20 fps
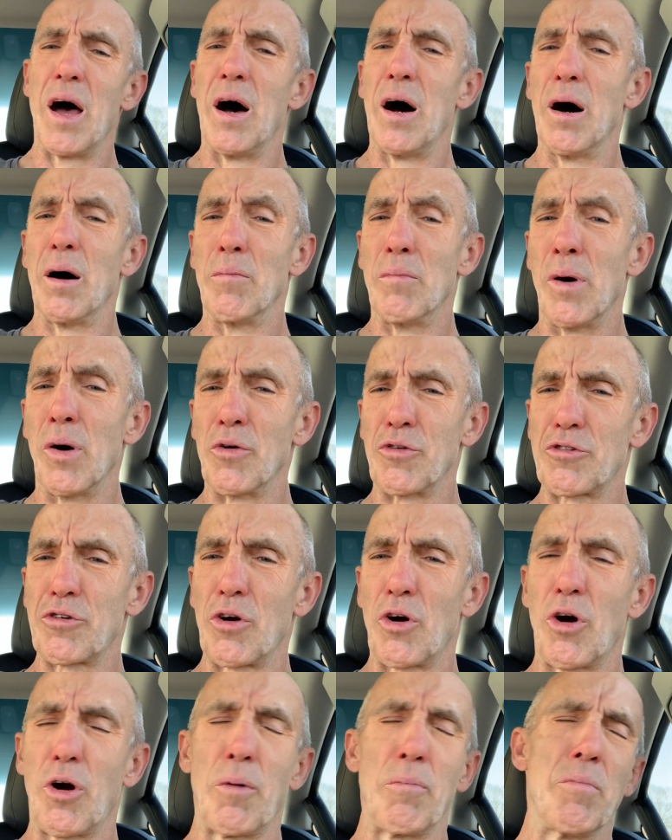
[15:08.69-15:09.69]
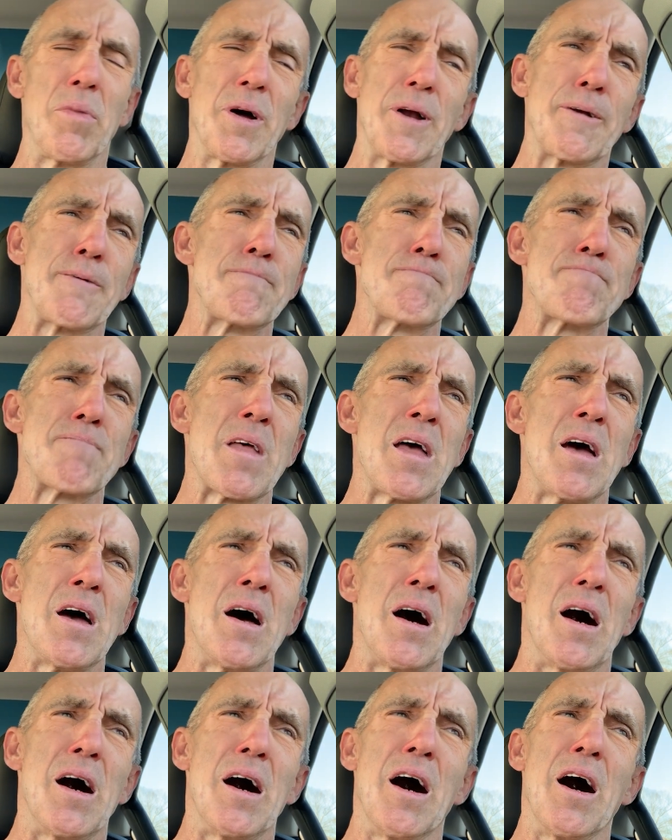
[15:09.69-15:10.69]
Most are, but
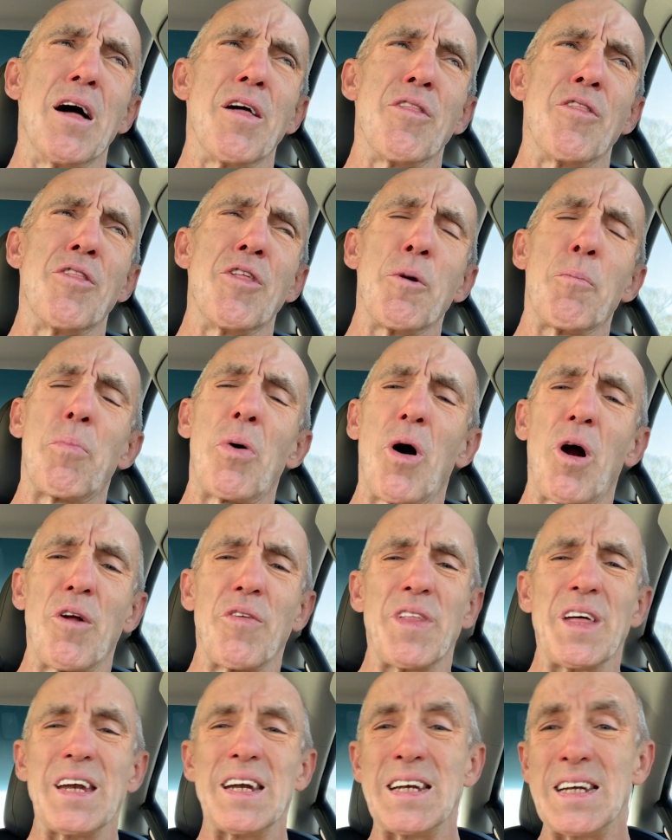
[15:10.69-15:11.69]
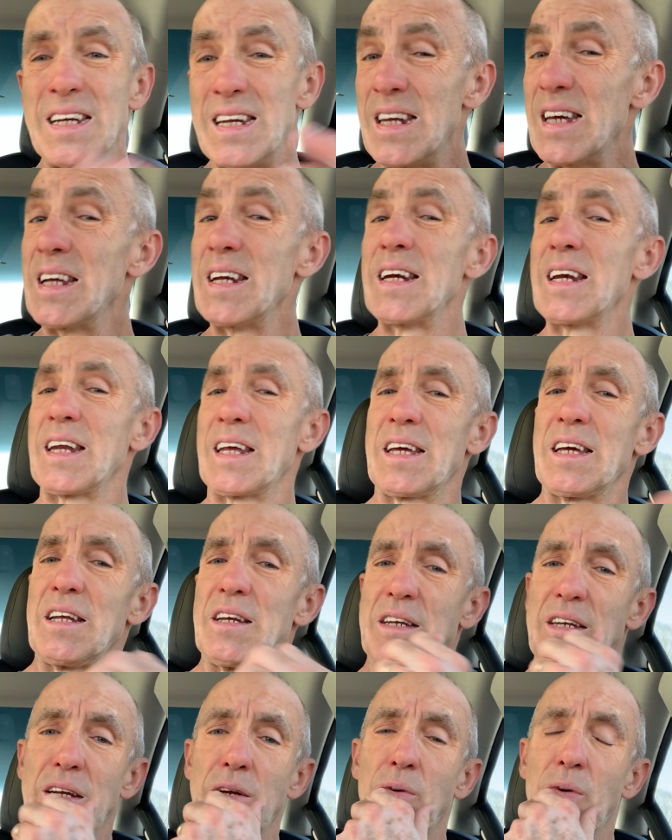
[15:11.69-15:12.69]
the part that didn't
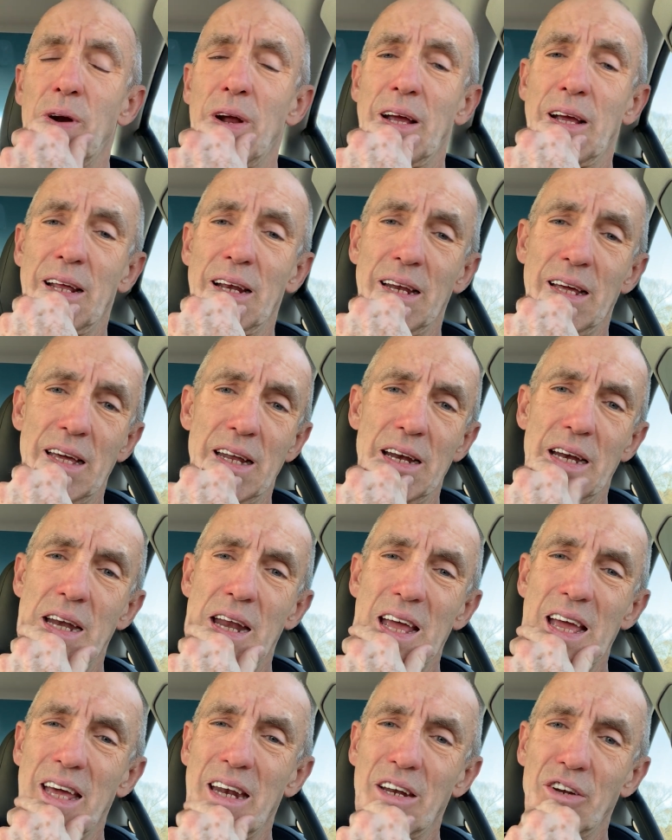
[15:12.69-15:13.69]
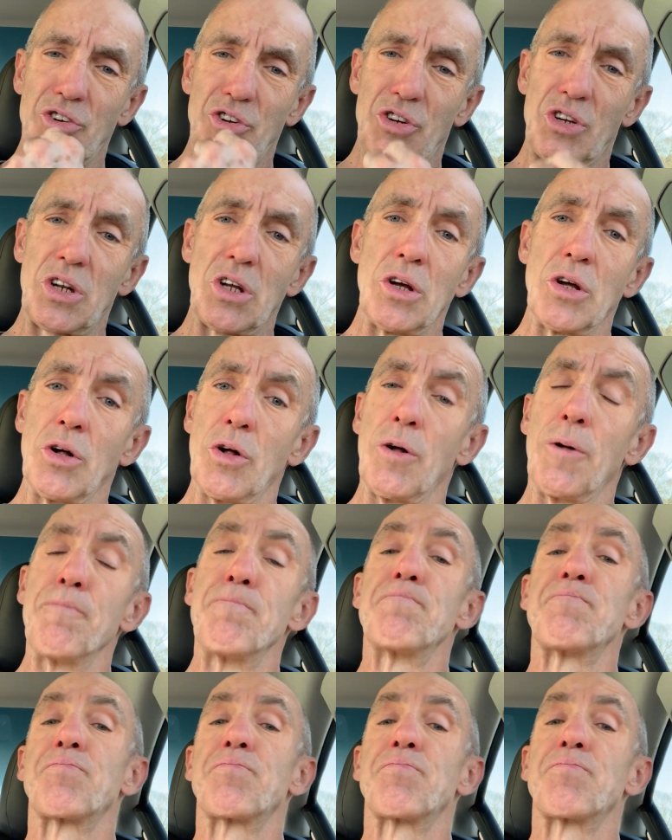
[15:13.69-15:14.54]
get deregulated and is still